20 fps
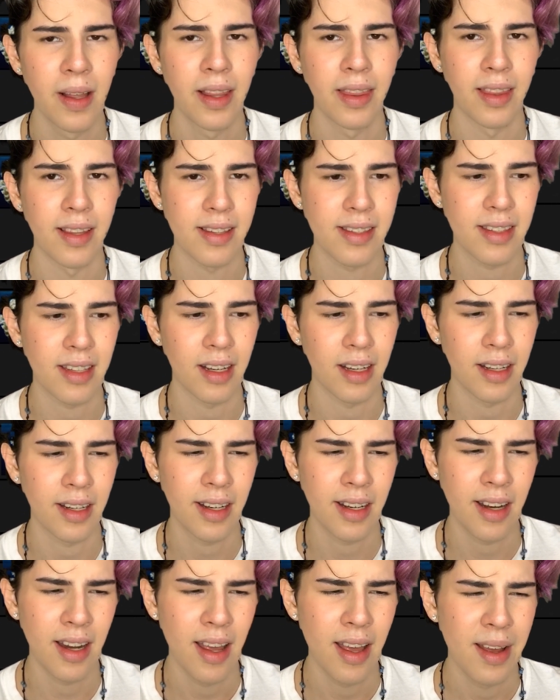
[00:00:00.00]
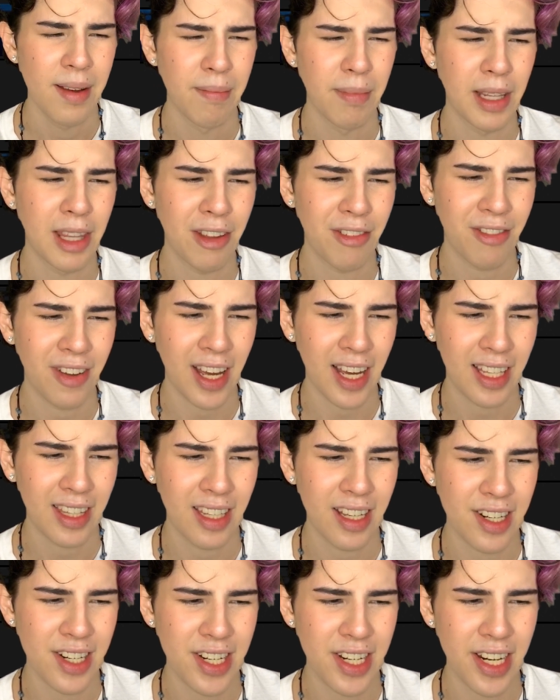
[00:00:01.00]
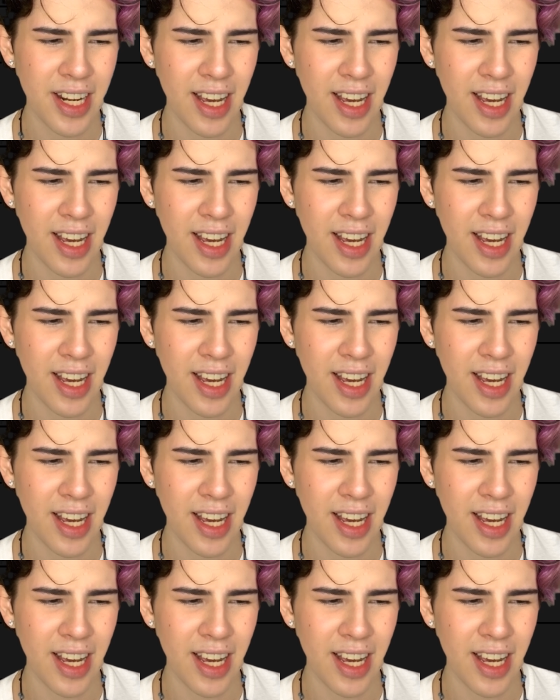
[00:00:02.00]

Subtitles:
the sun, but the fact that she